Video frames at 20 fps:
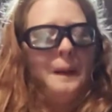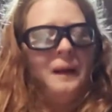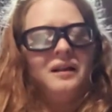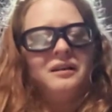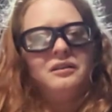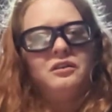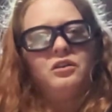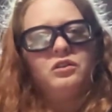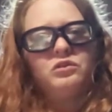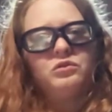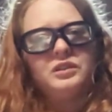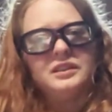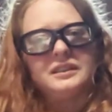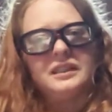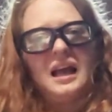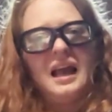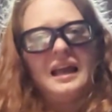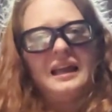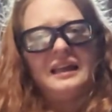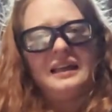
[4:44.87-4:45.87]
Uh, those was
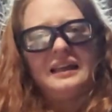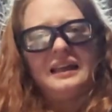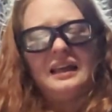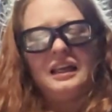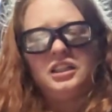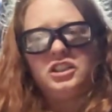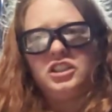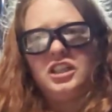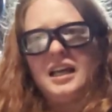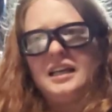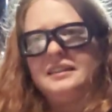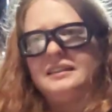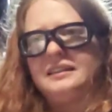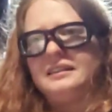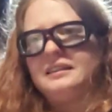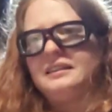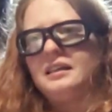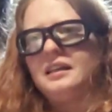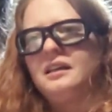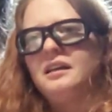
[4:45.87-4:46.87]
kind of
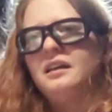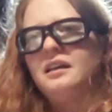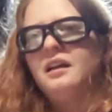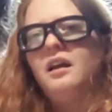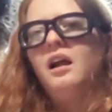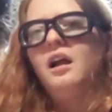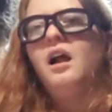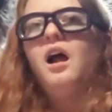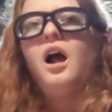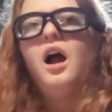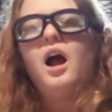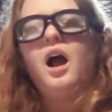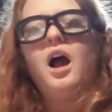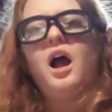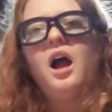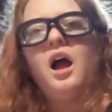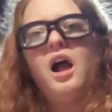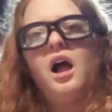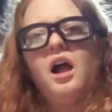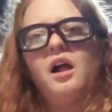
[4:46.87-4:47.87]
itches.
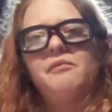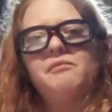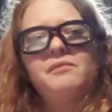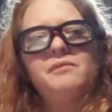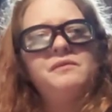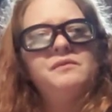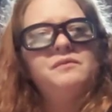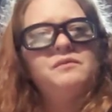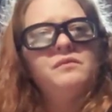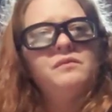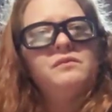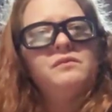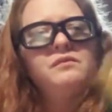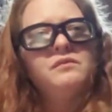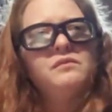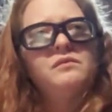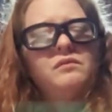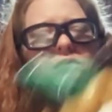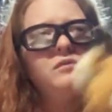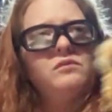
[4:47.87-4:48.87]
Um,
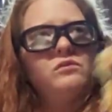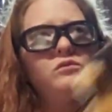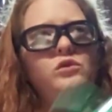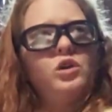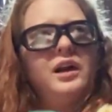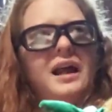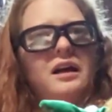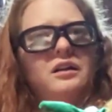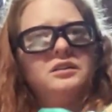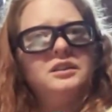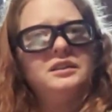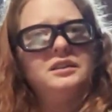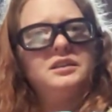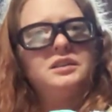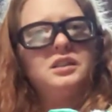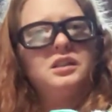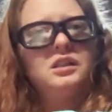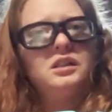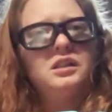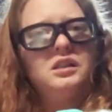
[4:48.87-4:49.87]
what
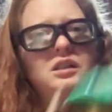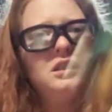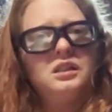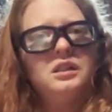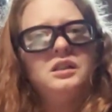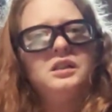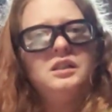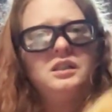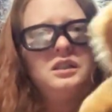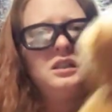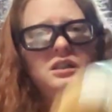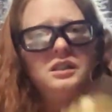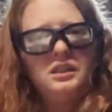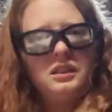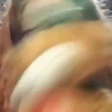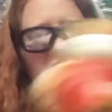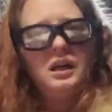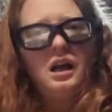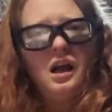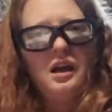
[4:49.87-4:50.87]
else?
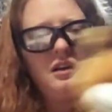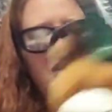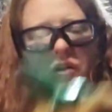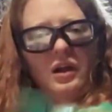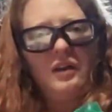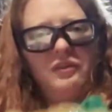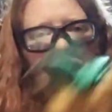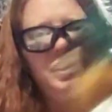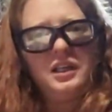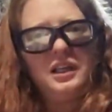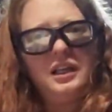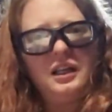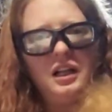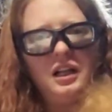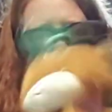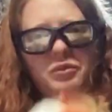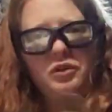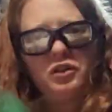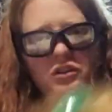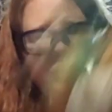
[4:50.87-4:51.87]
I don't have to get
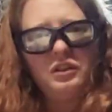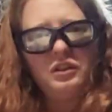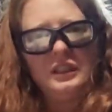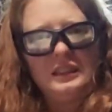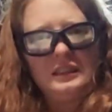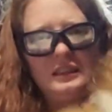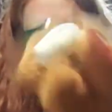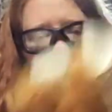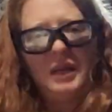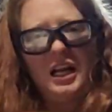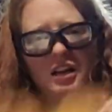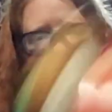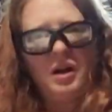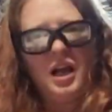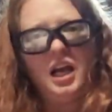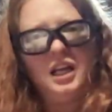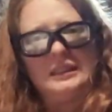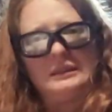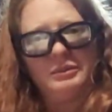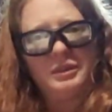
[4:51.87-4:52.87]
up early to make my
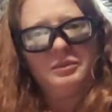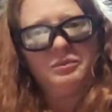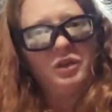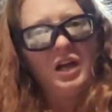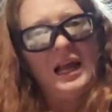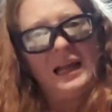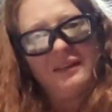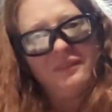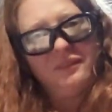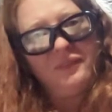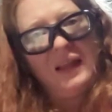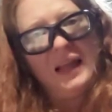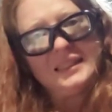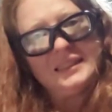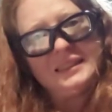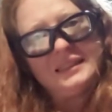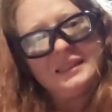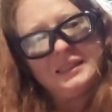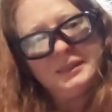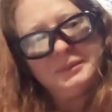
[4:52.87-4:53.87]
husband
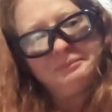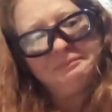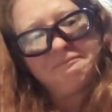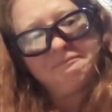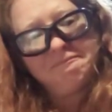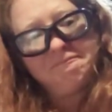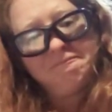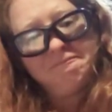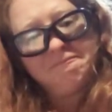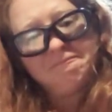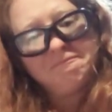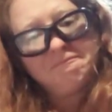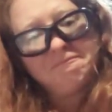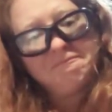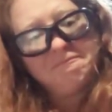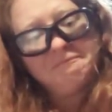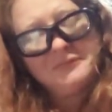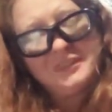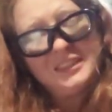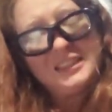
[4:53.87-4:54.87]
breakfast.
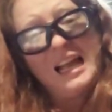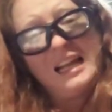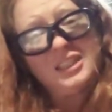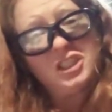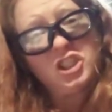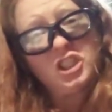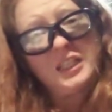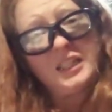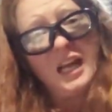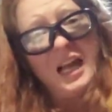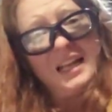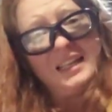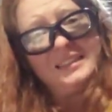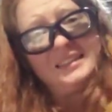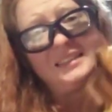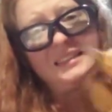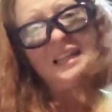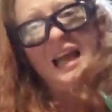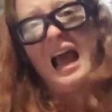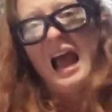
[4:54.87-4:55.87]
It's actually kind of
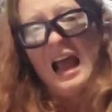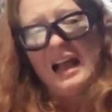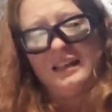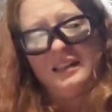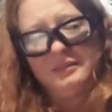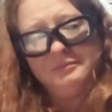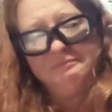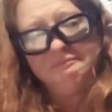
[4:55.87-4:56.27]
sad.